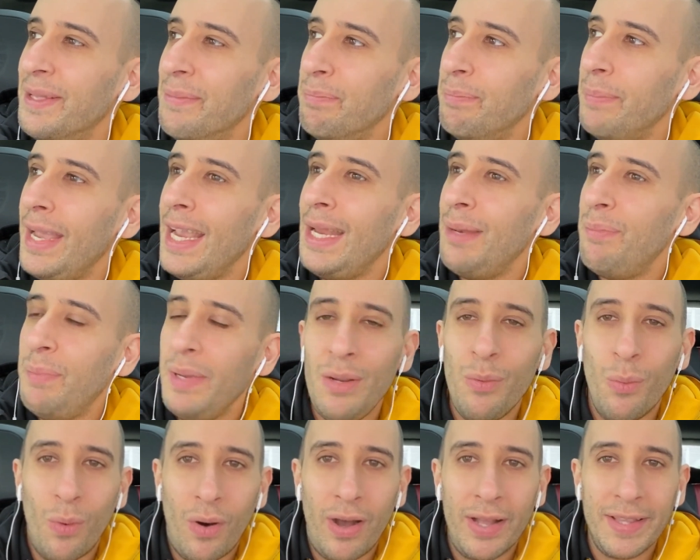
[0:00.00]
made
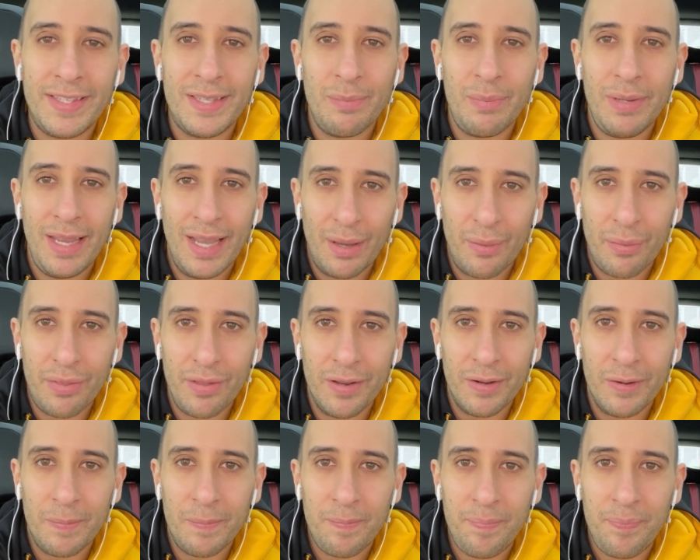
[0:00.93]
me want to be
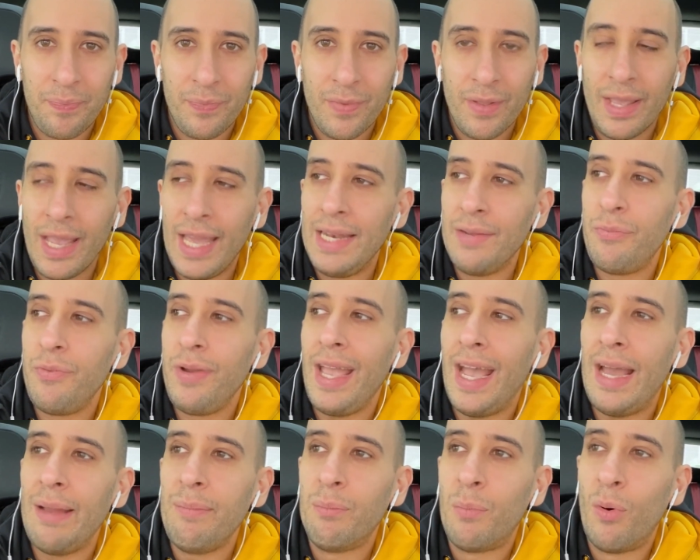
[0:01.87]
healthier. And if we
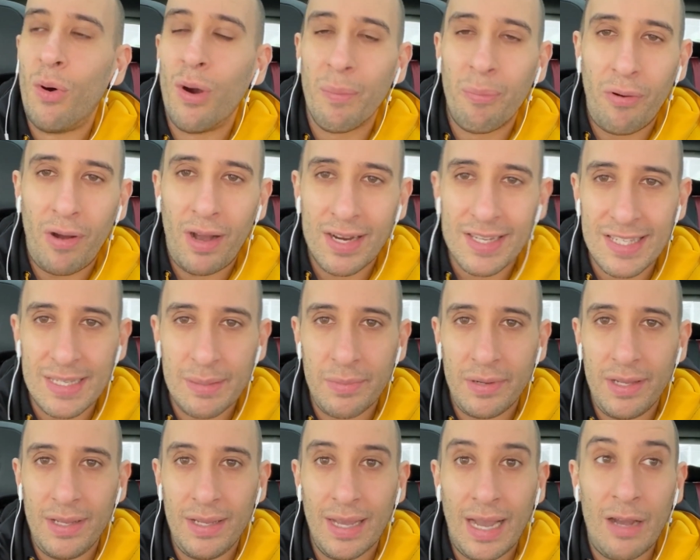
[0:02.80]
had more
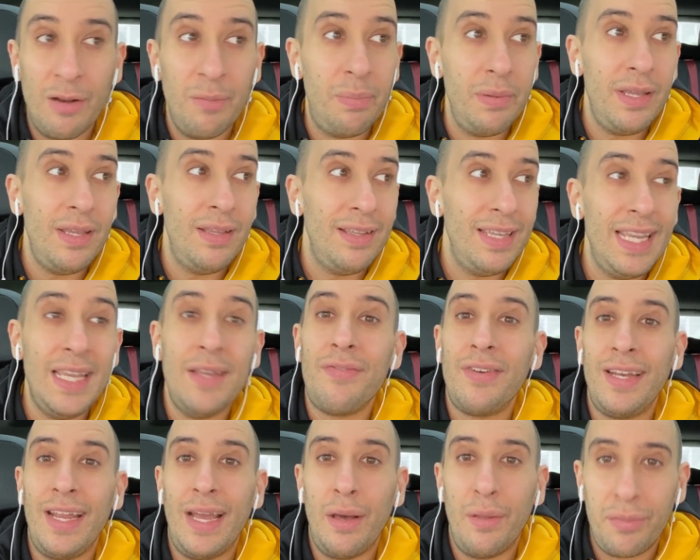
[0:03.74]
proximity, I'd be
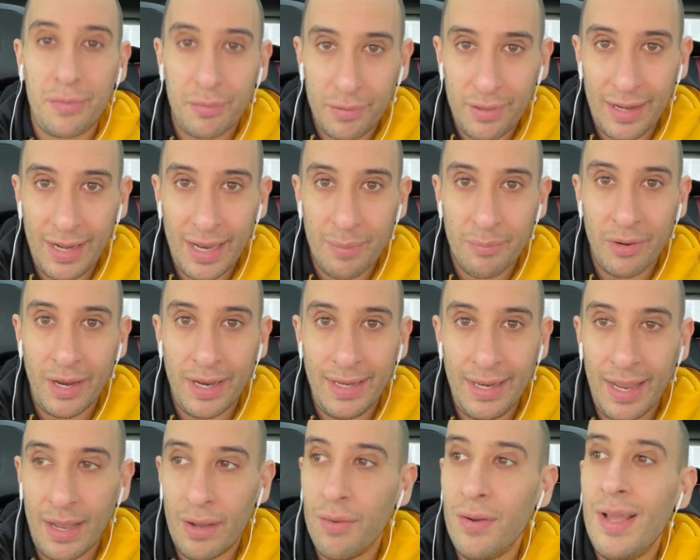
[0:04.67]
even healthier than I am right
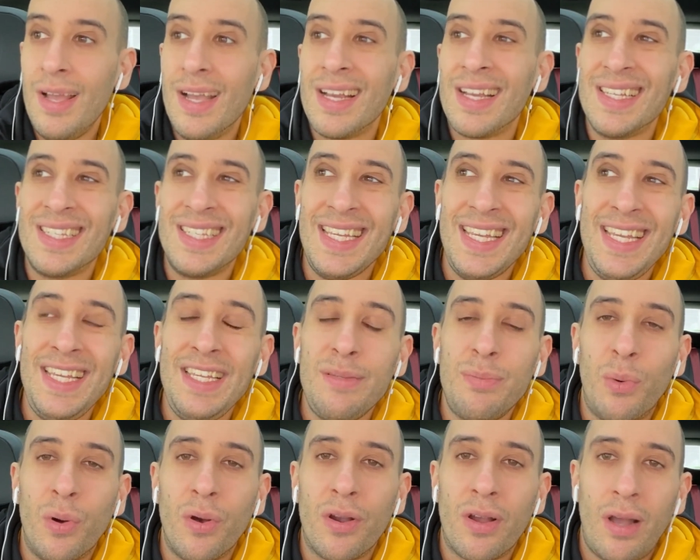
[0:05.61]
now, because
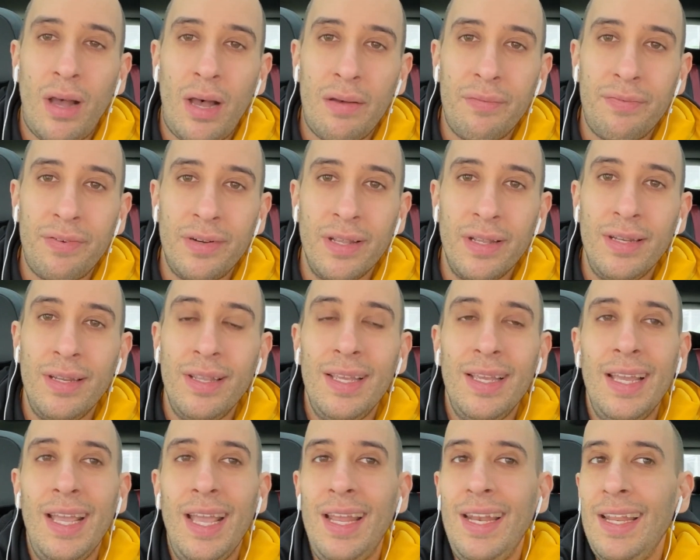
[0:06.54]
he's more confident
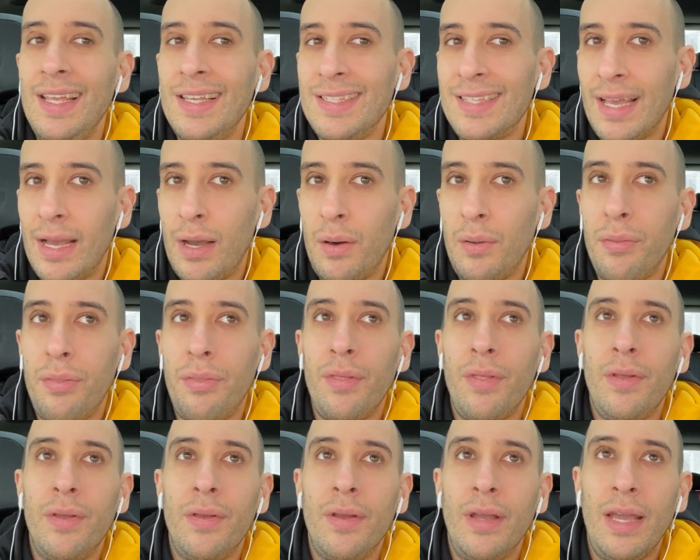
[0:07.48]
in his
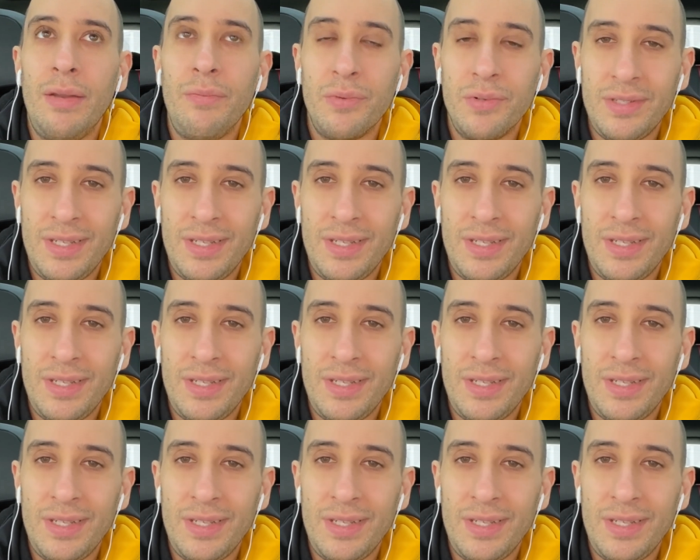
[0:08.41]
health and